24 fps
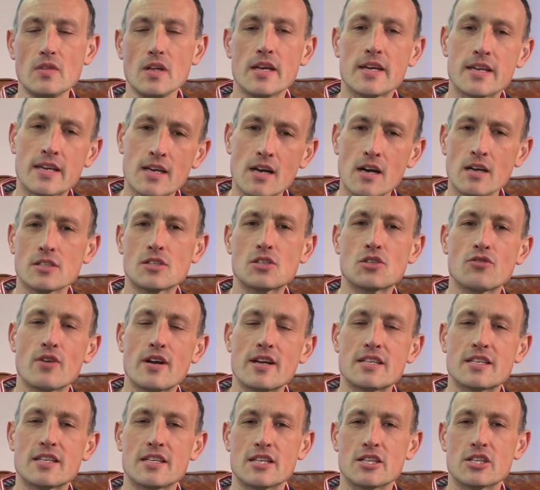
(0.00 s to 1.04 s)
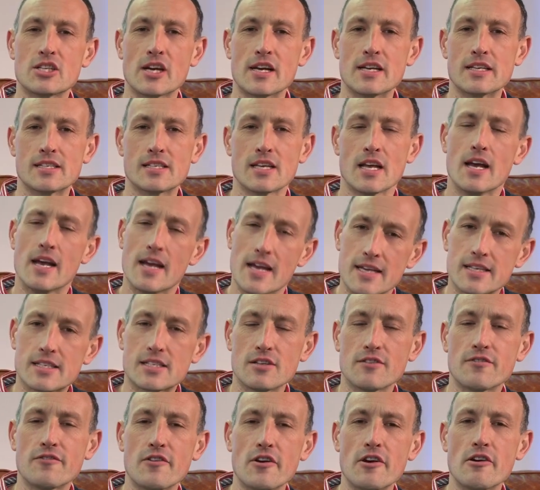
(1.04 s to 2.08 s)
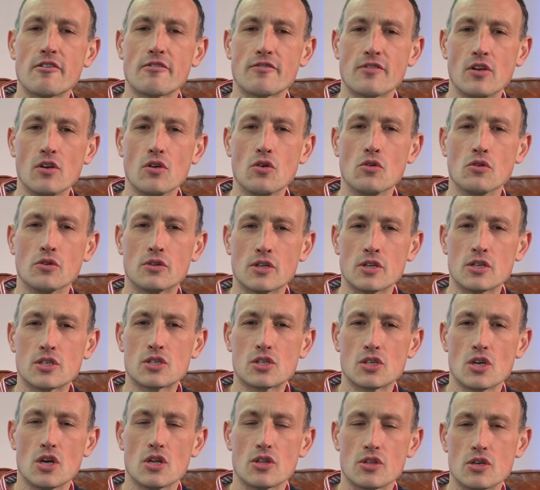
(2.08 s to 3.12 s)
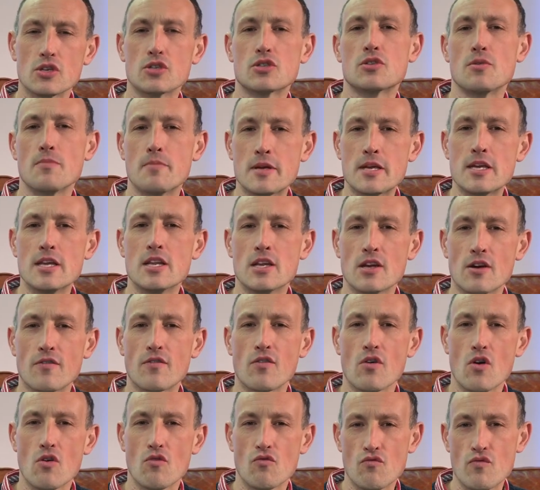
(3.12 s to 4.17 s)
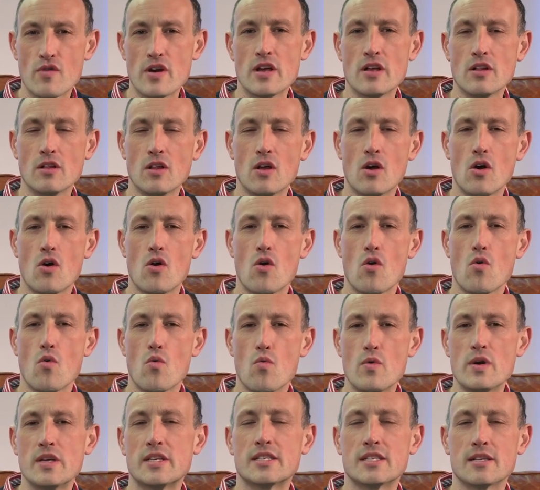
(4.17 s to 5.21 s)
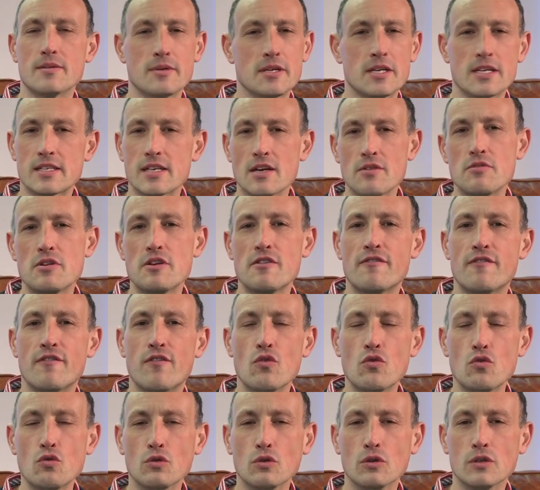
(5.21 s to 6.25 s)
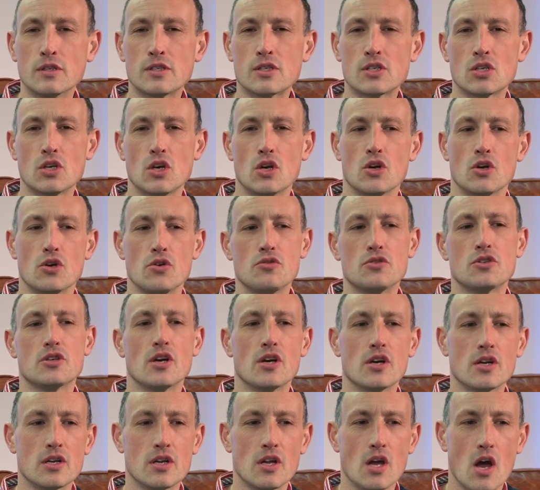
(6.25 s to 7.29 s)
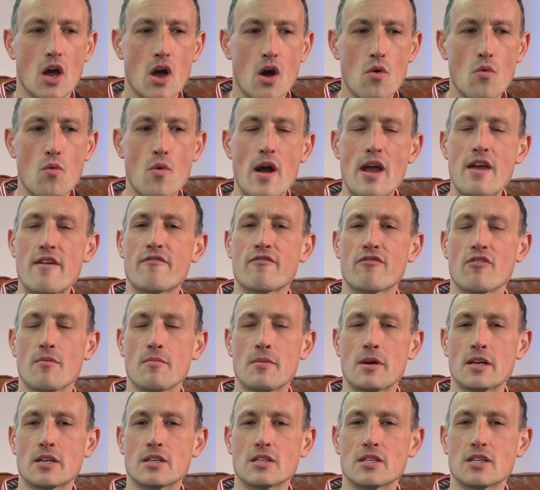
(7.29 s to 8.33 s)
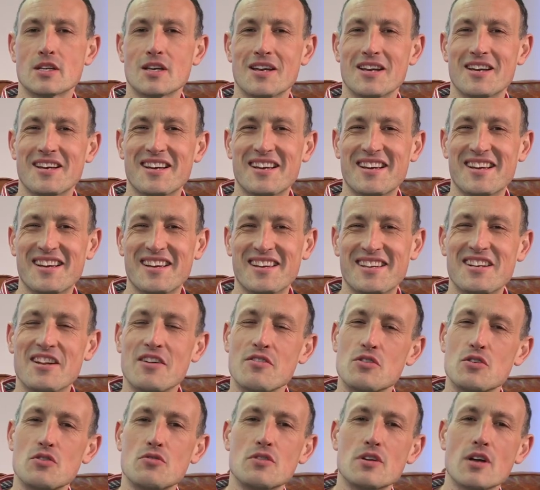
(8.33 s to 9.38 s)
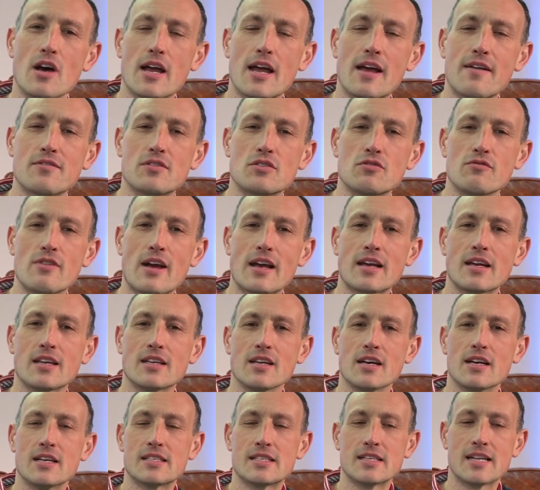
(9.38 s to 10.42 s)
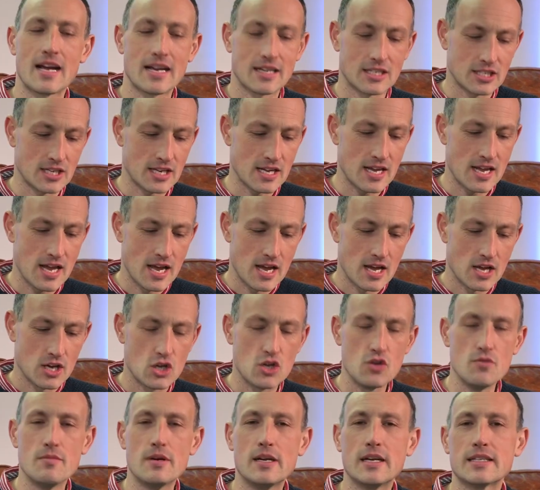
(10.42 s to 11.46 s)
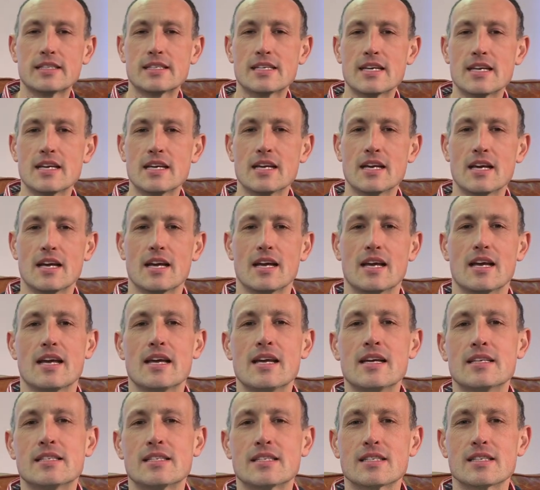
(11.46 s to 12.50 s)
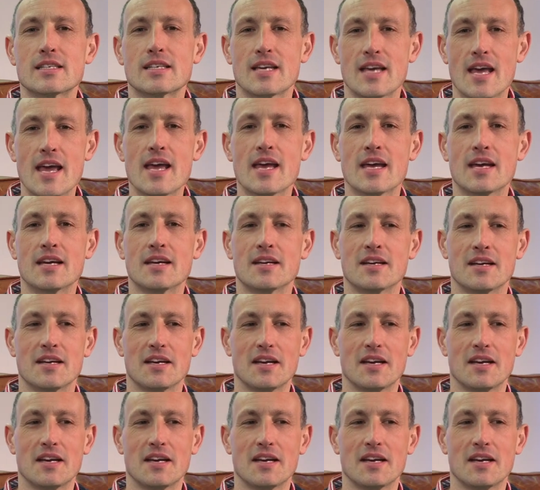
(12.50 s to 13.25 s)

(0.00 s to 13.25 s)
It cuts straight to the chase. It's the fear of the Lord that's the beginning of real wisdom, and it's only fools who turn away from it. You know, you and I have to recognize that actually humility is king.